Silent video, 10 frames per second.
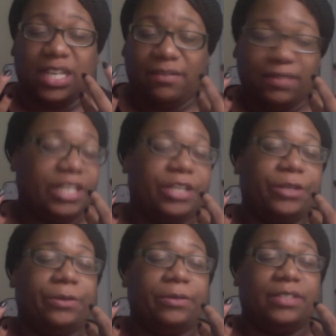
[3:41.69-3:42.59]
lovely
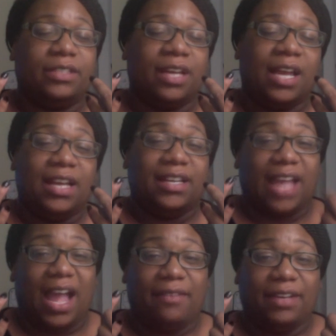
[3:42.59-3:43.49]
news.
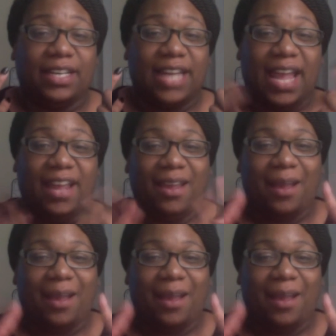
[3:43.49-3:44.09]
Y'all have a good day.